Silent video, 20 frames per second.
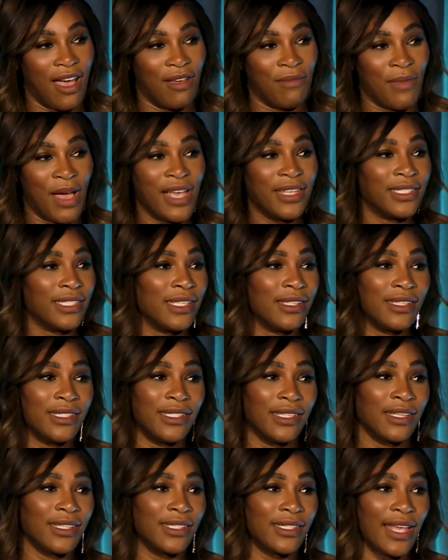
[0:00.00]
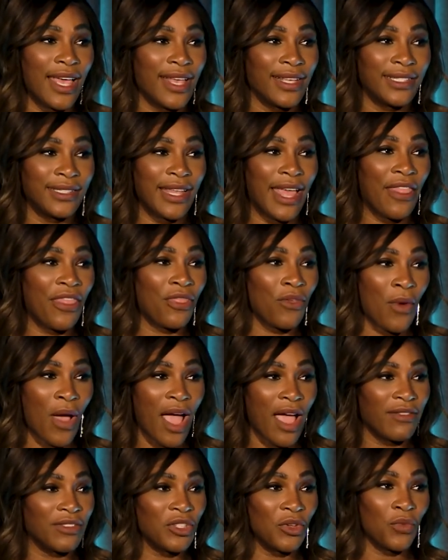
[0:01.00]
I see the success that
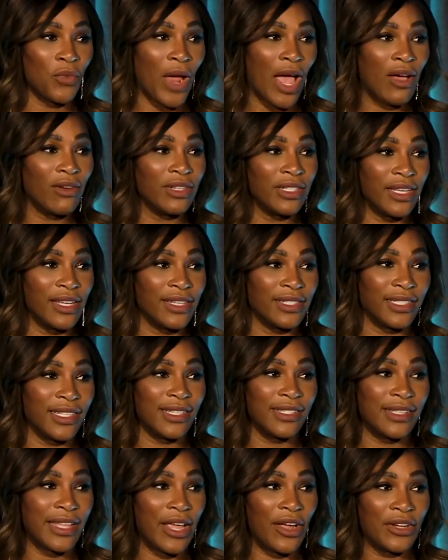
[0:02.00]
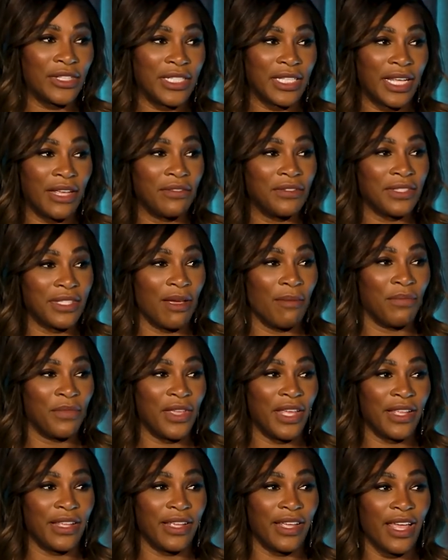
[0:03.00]
thrives around us is there to give
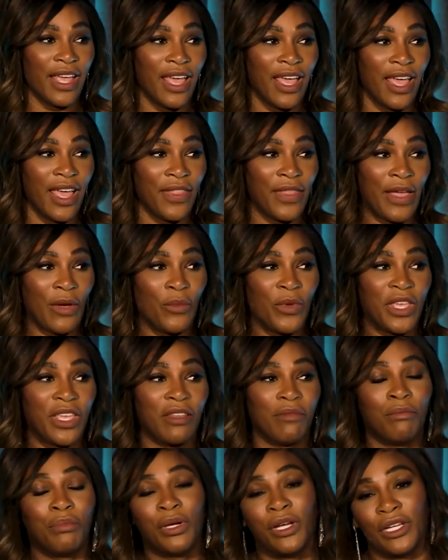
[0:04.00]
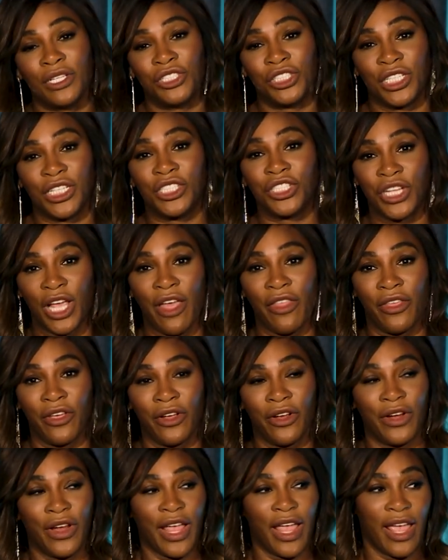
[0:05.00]
something that we can push each
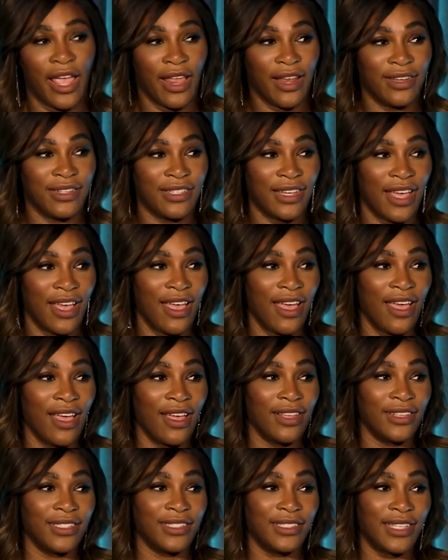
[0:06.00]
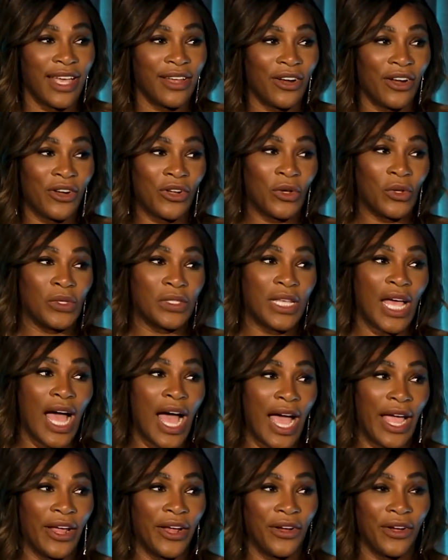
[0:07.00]
other and set our goals
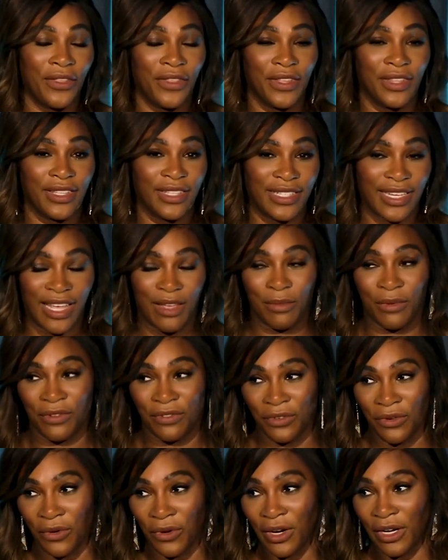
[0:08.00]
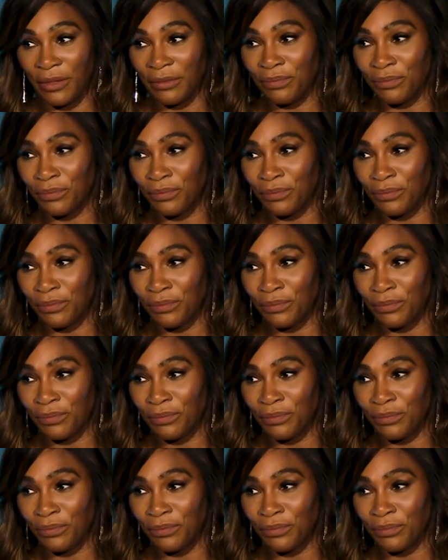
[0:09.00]
higher than the day before.